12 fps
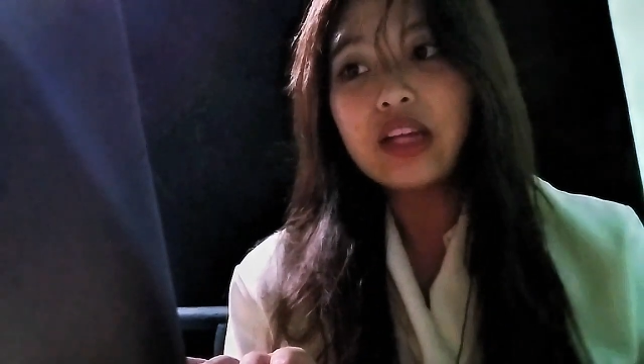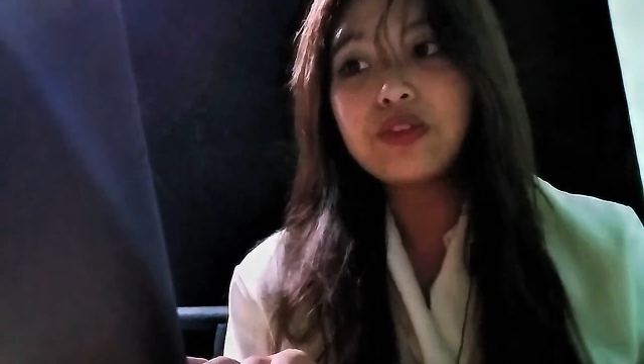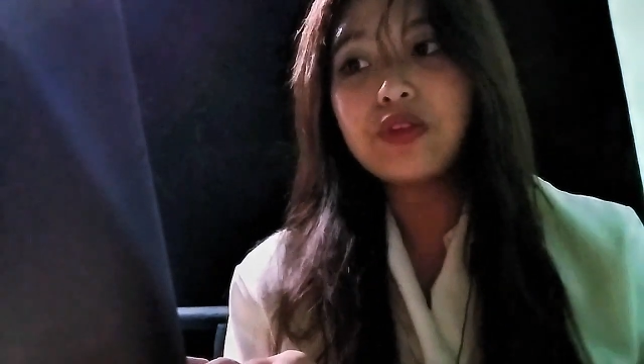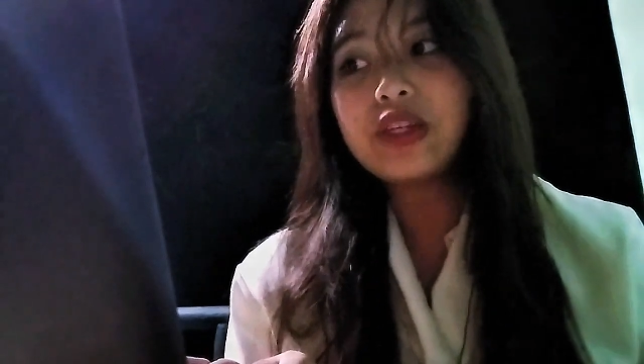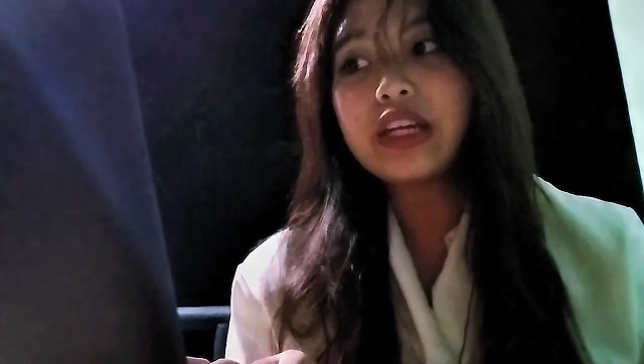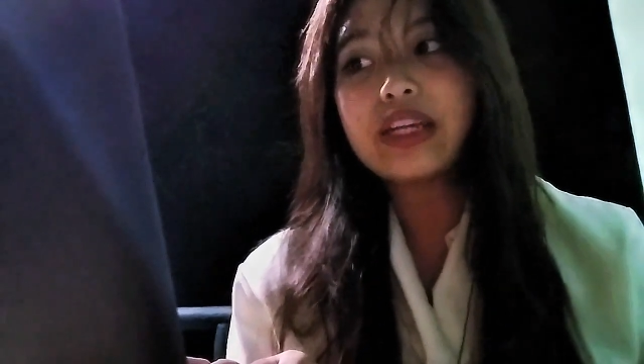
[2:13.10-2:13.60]
A
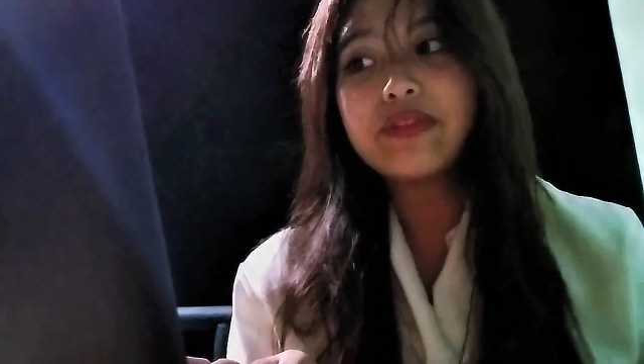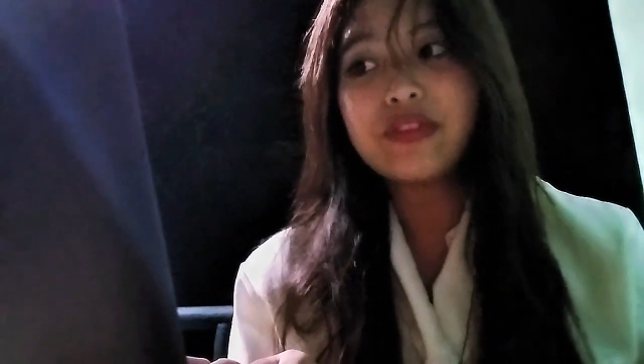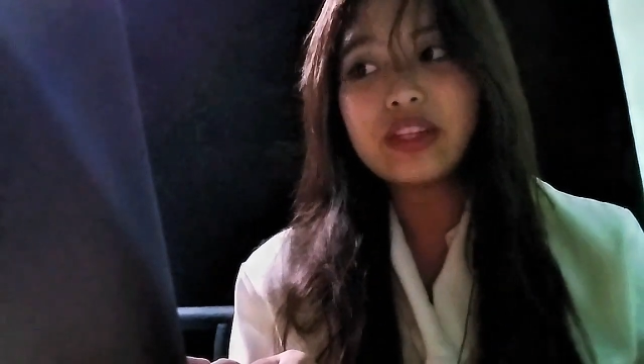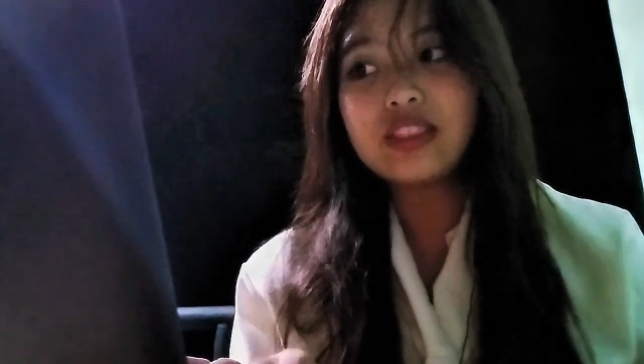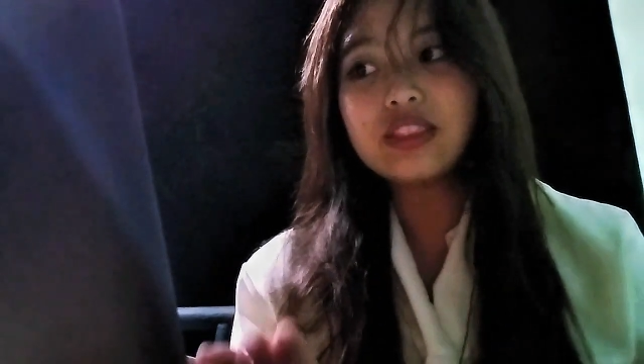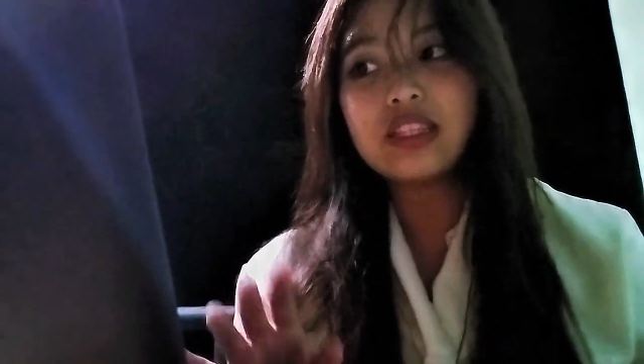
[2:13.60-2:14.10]
tour
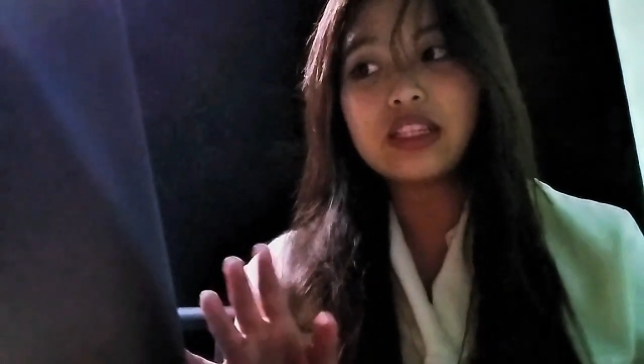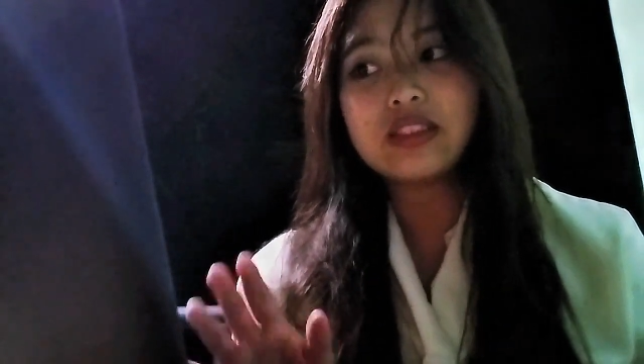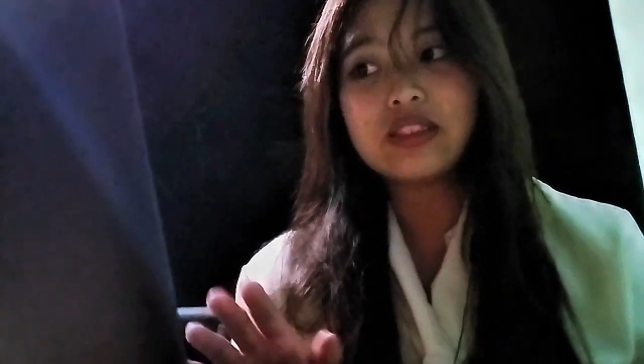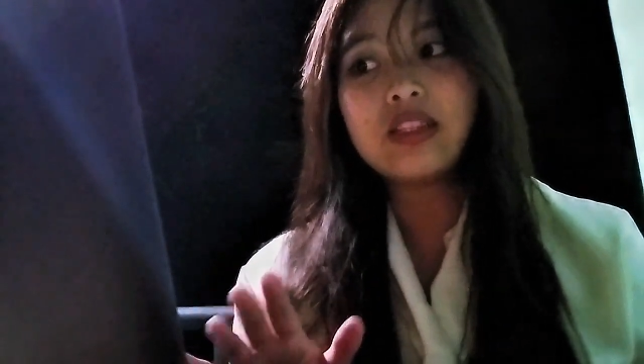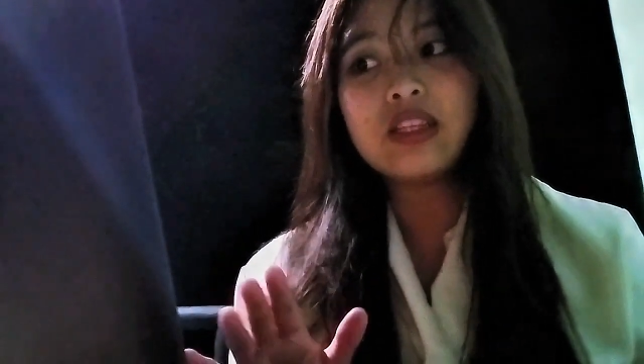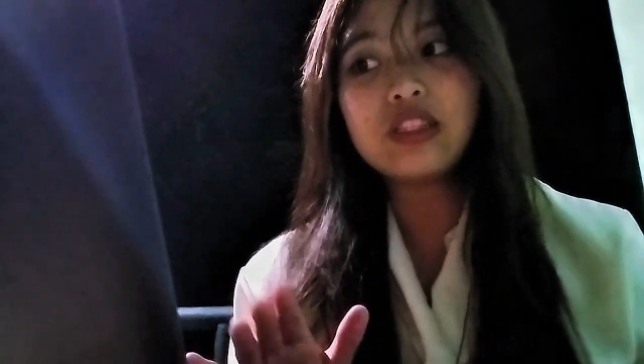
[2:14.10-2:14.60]
guide brings
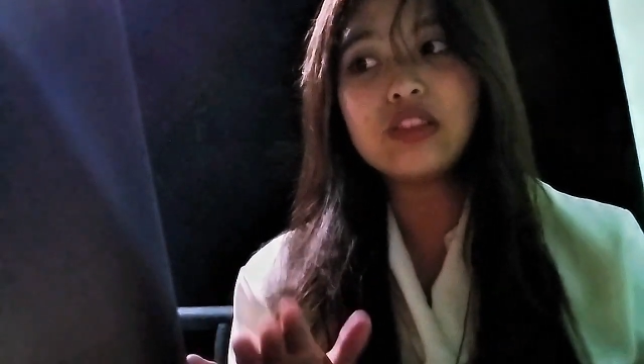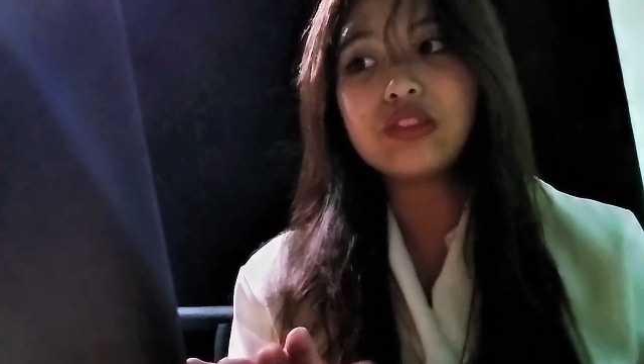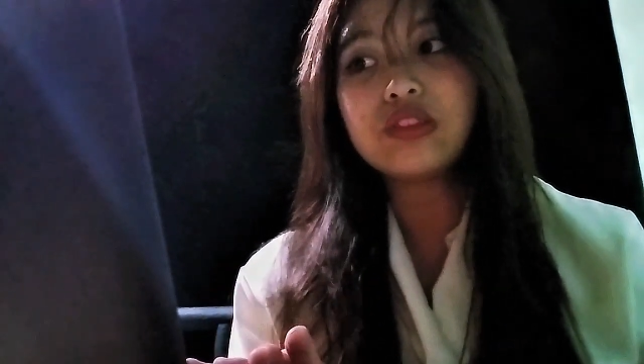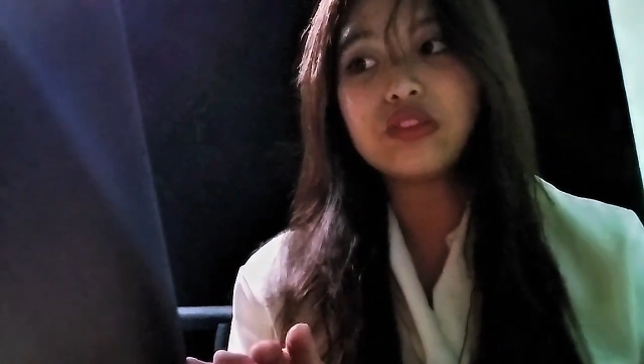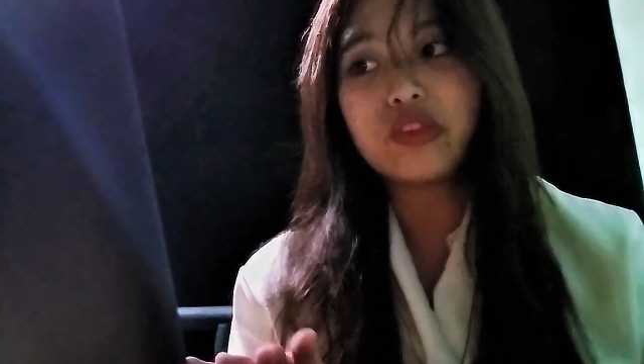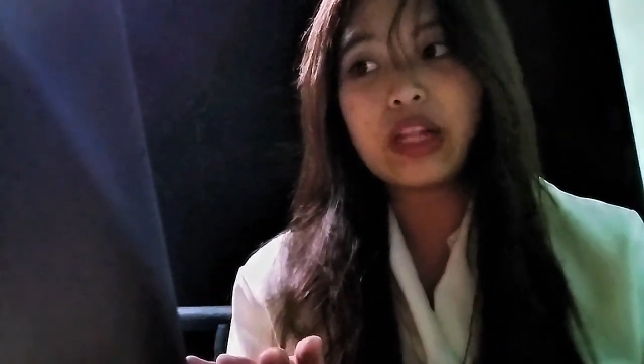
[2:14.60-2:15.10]

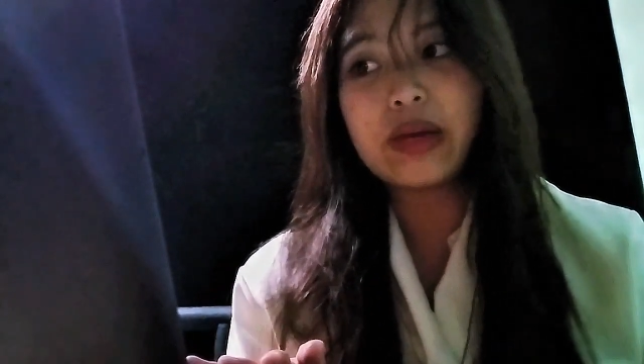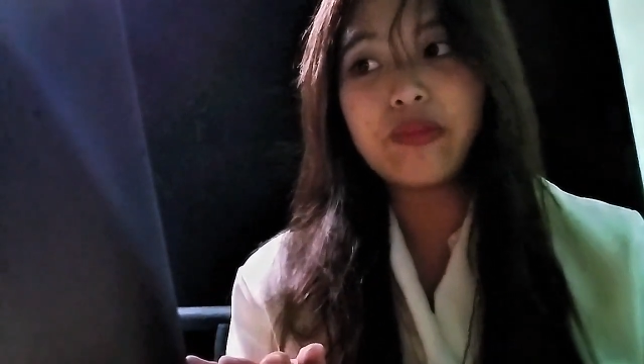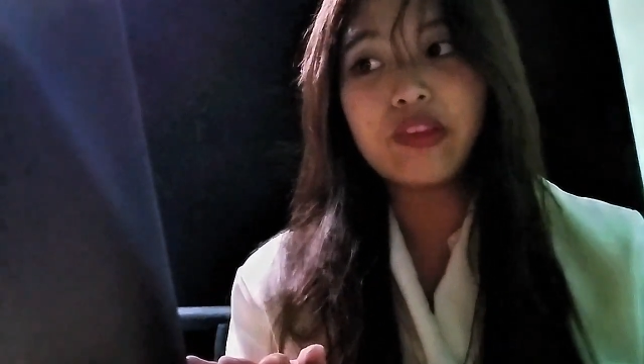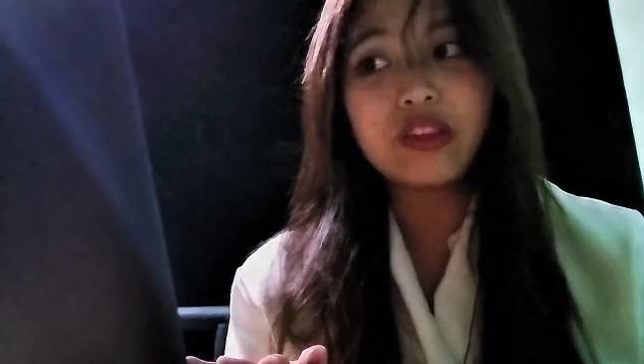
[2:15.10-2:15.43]
destinations to life